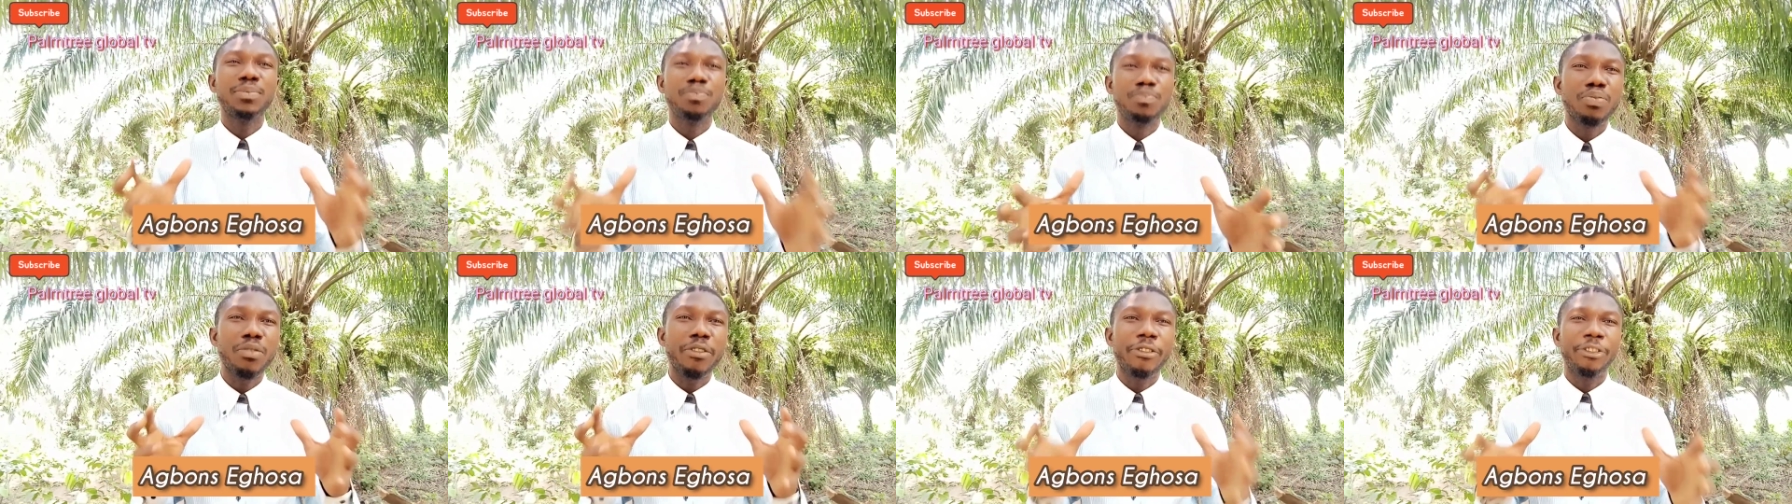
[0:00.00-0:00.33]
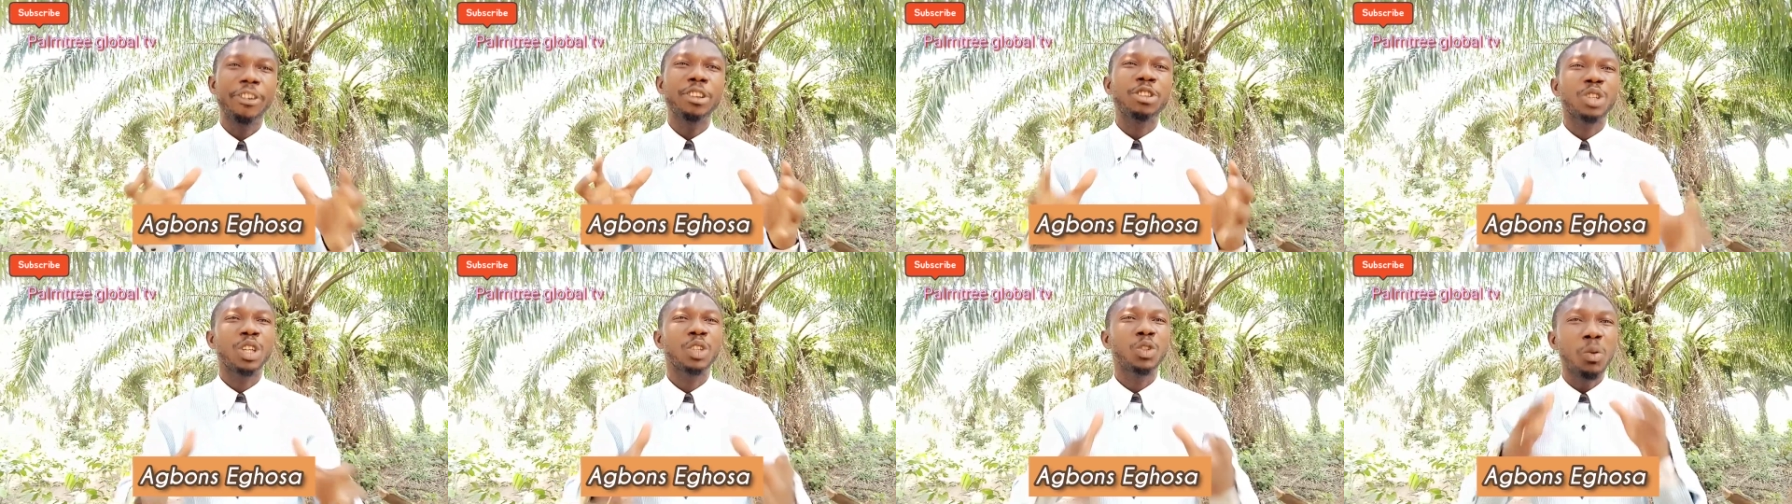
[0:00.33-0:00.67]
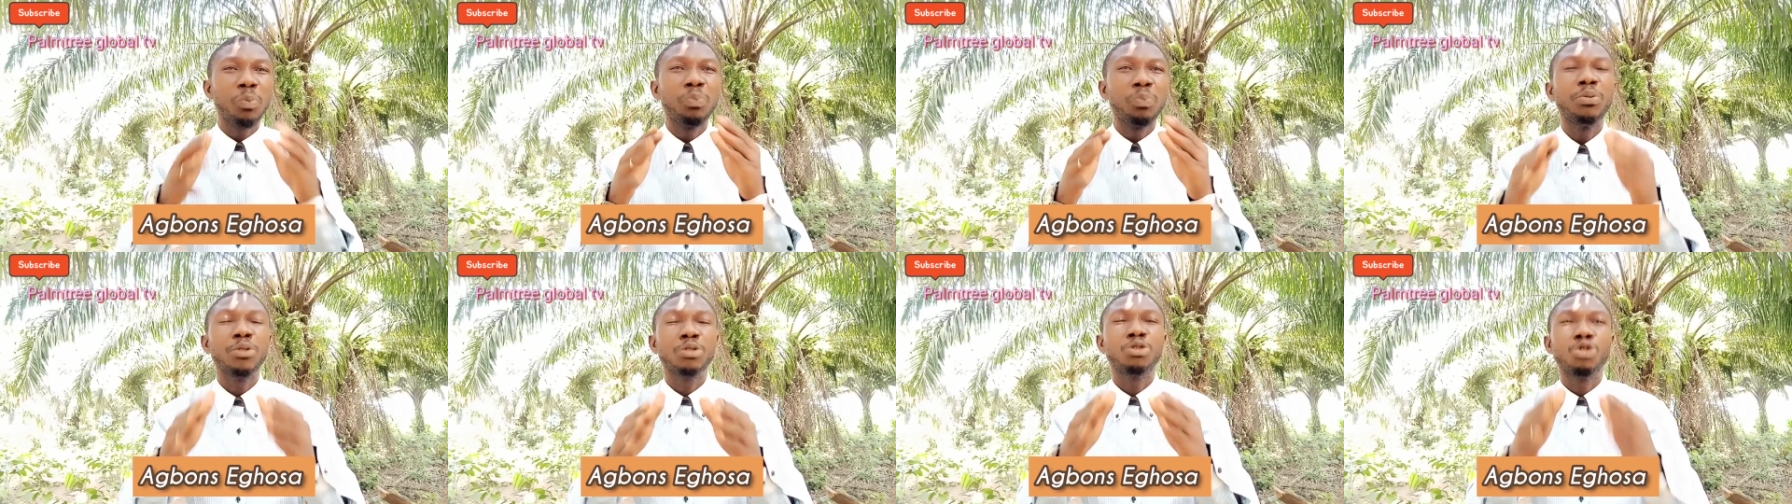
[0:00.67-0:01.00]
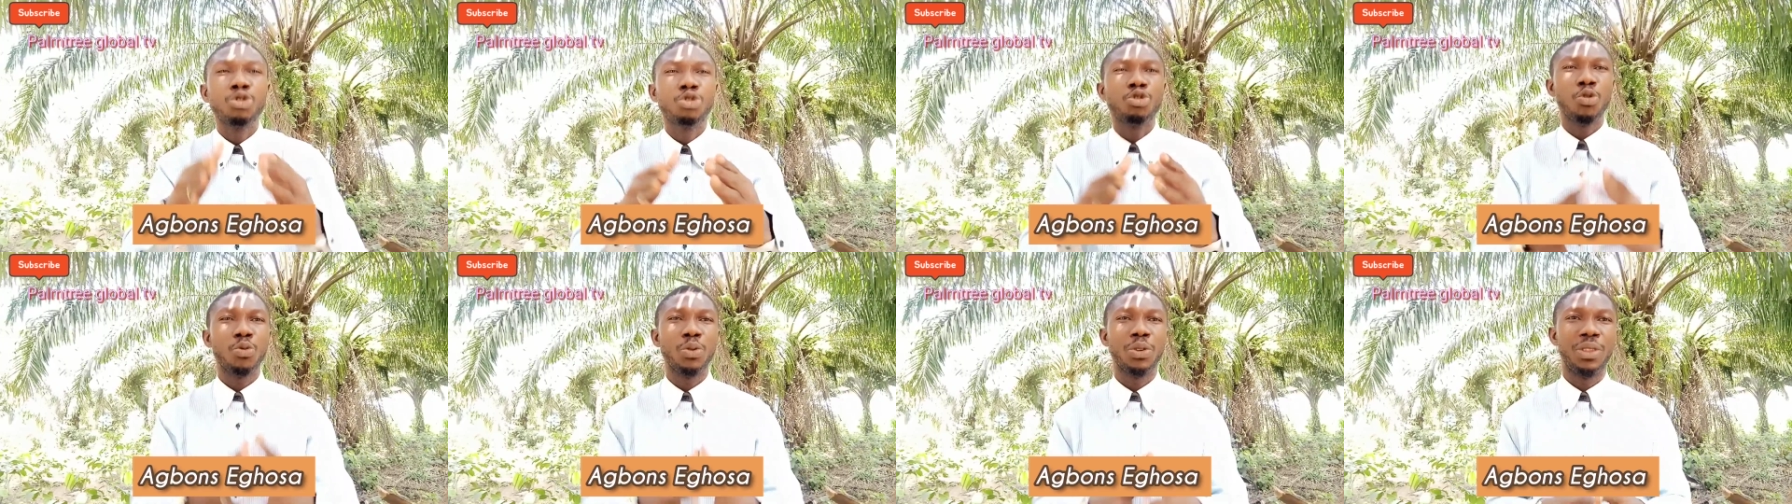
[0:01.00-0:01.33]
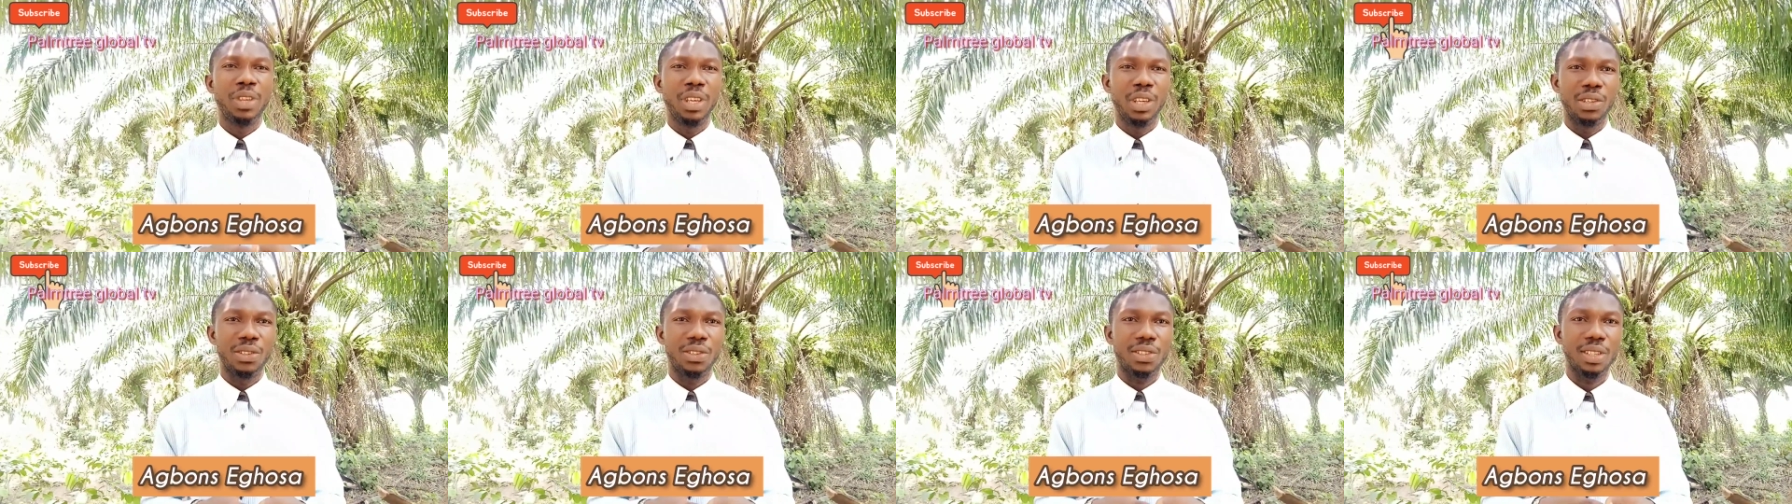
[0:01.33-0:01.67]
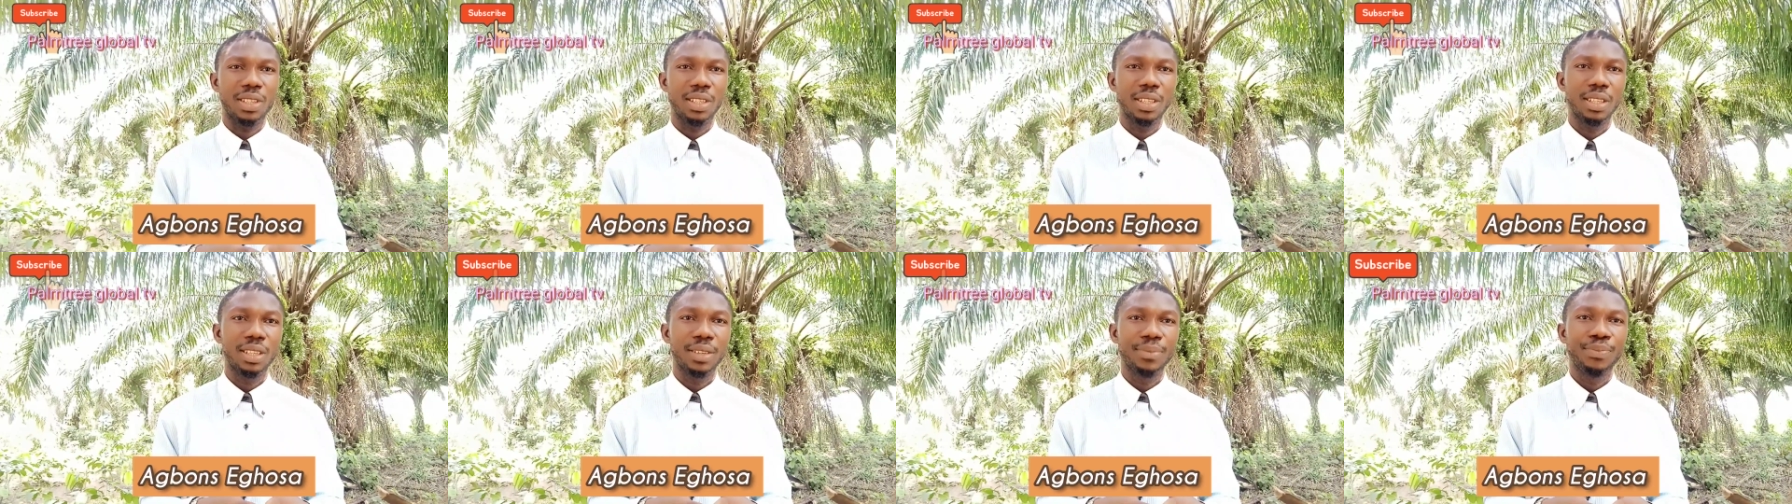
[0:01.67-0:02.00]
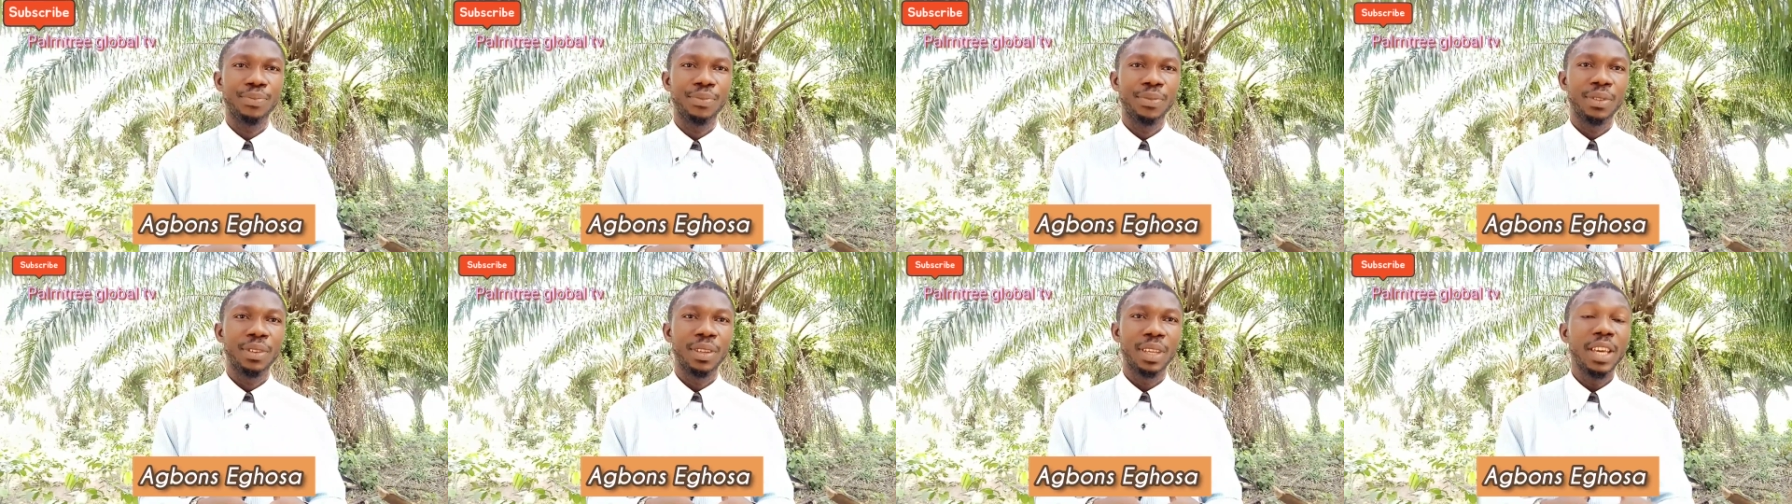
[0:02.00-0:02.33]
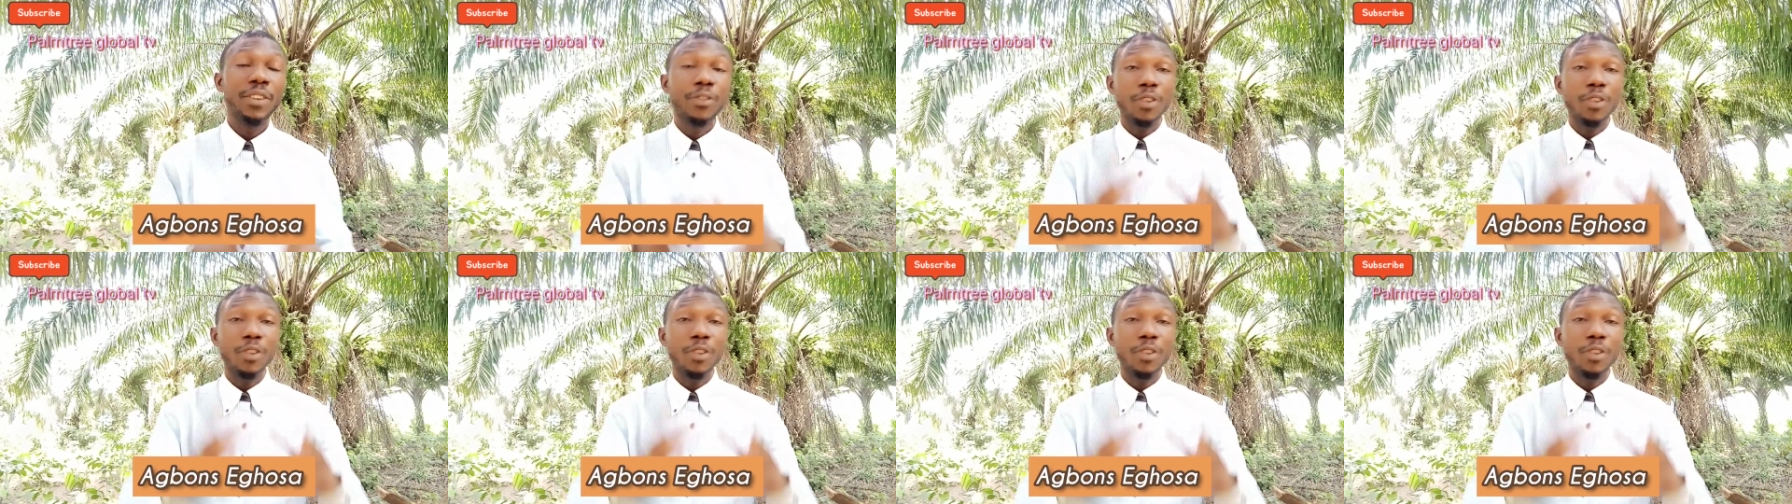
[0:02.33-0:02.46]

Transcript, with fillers: um, cucumber, um,